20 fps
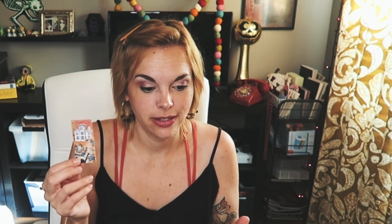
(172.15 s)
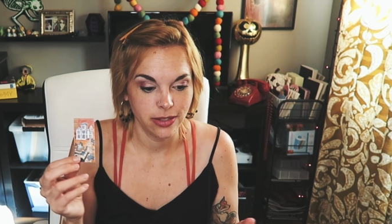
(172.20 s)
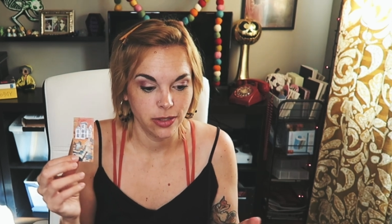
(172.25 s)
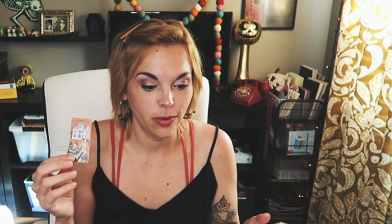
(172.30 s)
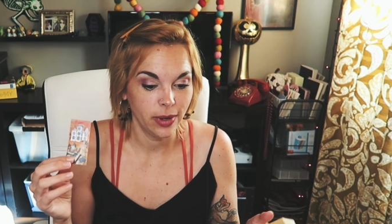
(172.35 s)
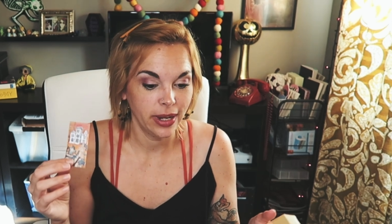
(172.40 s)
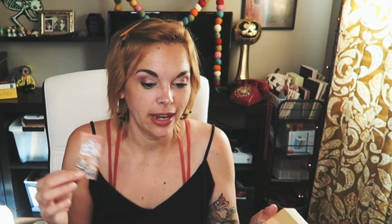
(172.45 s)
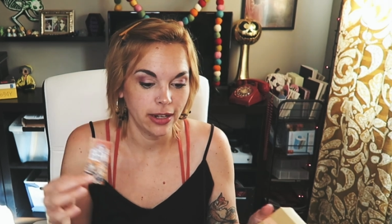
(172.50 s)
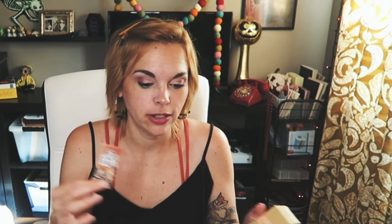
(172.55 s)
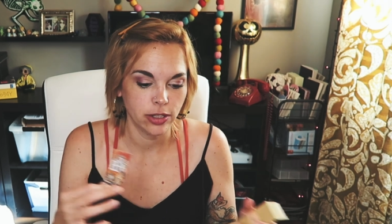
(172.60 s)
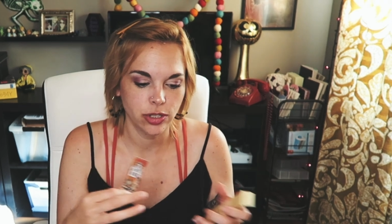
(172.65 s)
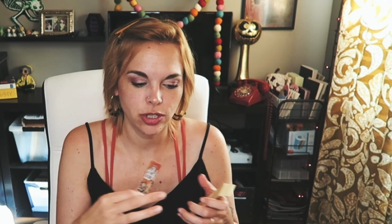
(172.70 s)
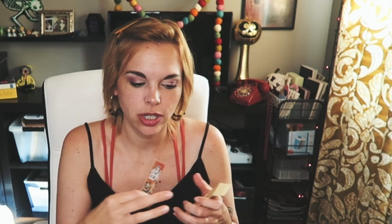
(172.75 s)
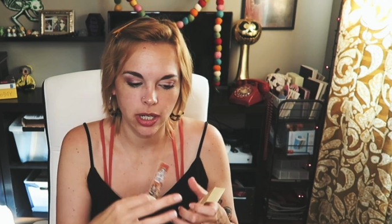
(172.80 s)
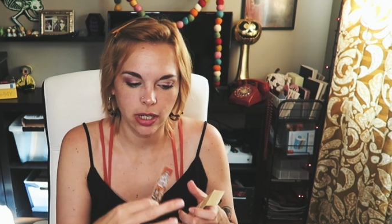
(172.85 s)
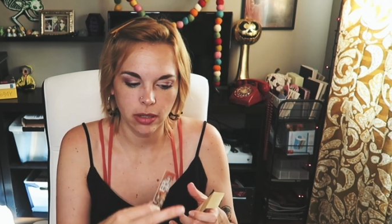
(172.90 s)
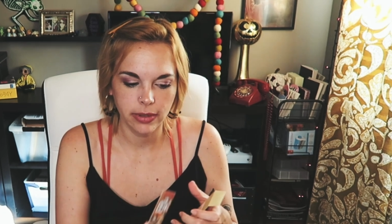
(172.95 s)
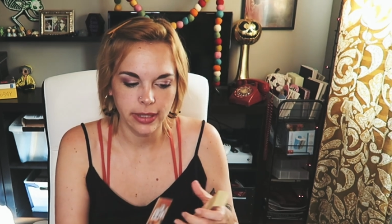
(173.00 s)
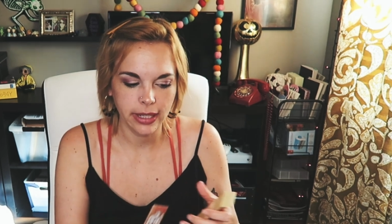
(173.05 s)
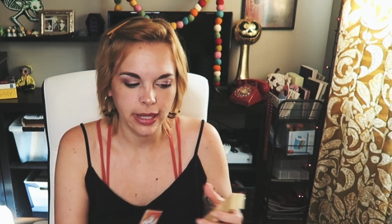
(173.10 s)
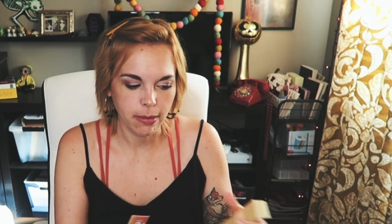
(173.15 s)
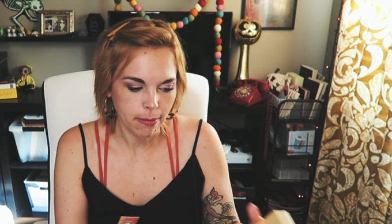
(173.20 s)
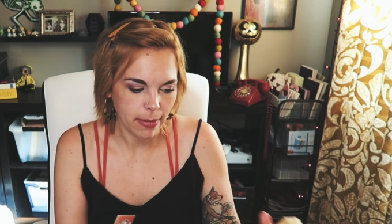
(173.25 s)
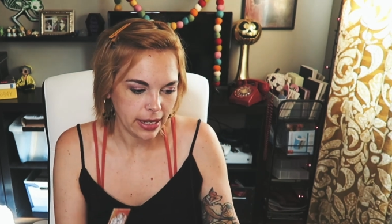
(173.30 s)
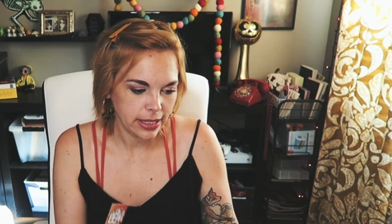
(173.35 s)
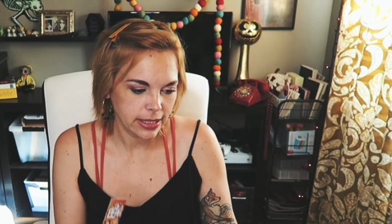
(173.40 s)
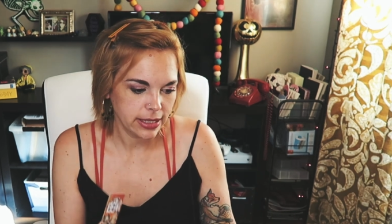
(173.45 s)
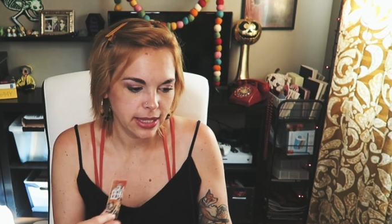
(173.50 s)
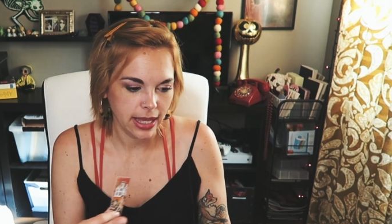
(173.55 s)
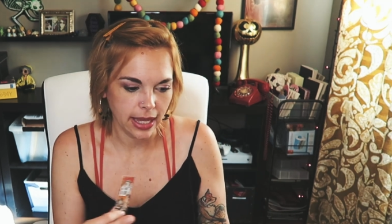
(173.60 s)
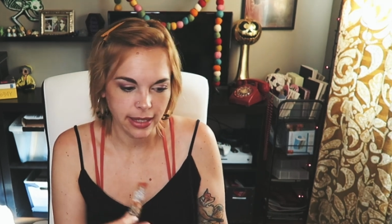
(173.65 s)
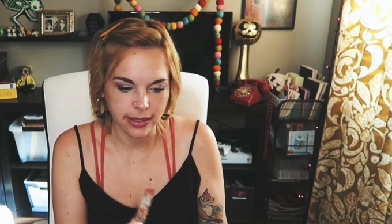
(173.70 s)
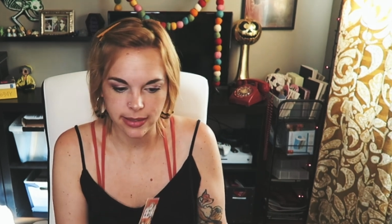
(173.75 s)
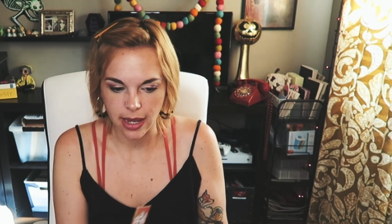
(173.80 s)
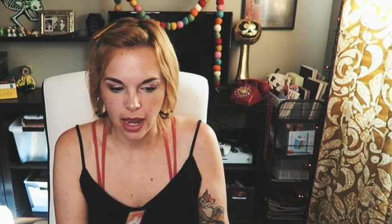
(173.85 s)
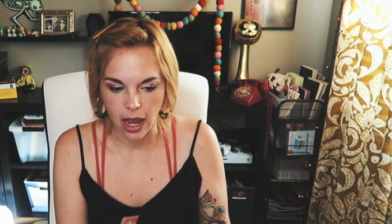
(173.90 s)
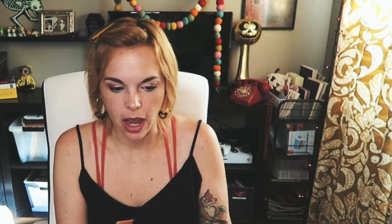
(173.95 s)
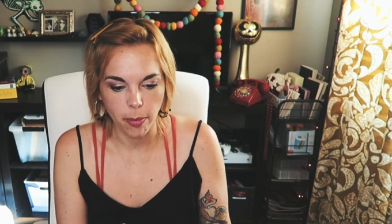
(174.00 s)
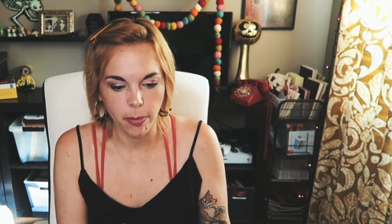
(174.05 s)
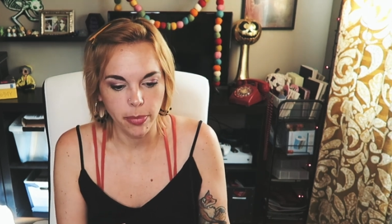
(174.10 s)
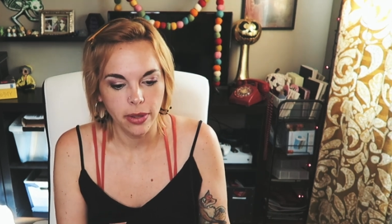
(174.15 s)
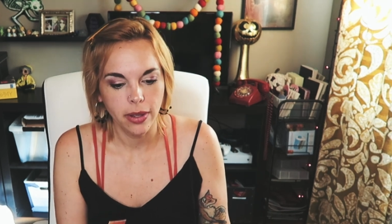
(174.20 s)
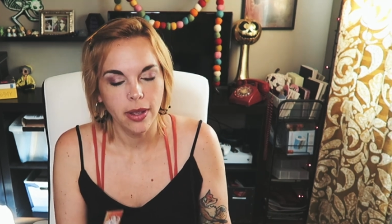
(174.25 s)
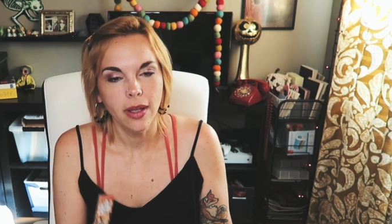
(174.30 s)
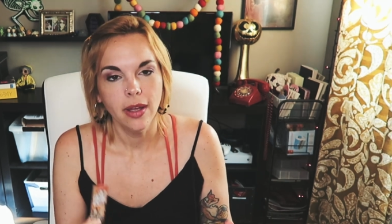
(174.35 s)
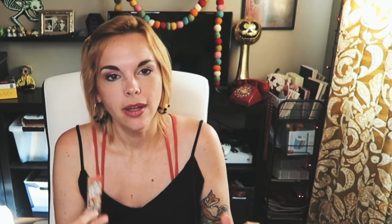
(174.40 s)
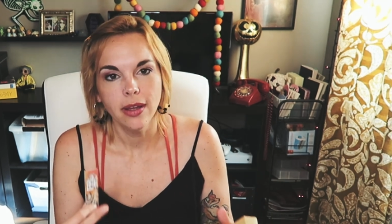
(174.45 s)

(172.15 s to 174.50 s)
So again, just trying to really mix things up